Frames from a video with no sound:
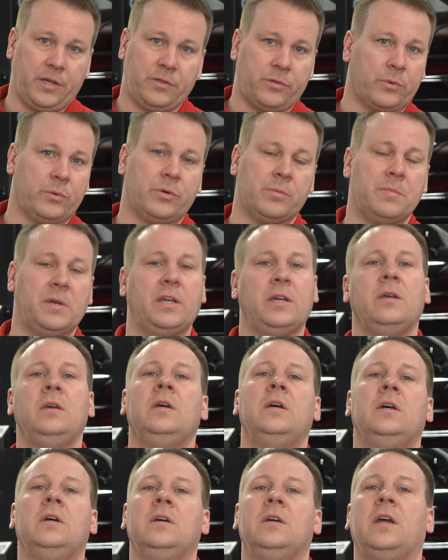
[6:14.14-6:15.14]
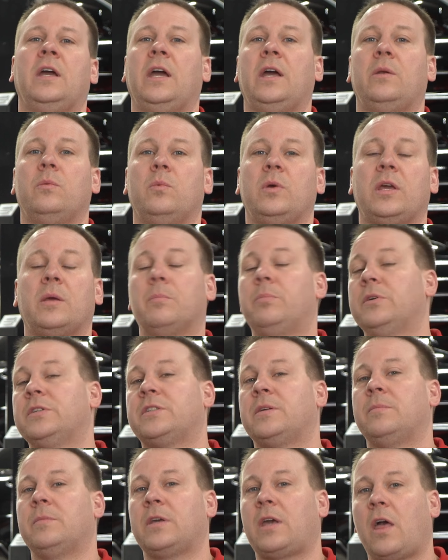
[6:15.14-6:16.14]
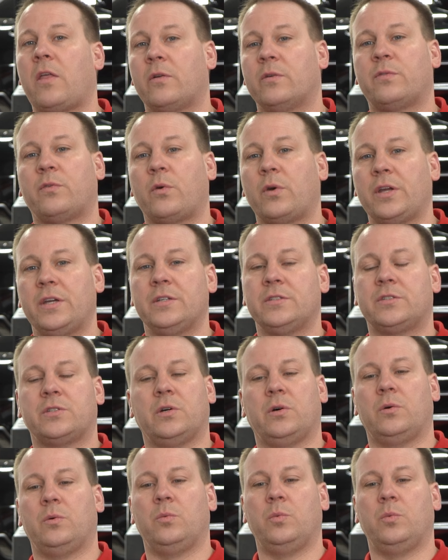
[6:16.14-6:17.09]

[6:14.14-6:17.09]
you through to me and we can put something together for you. So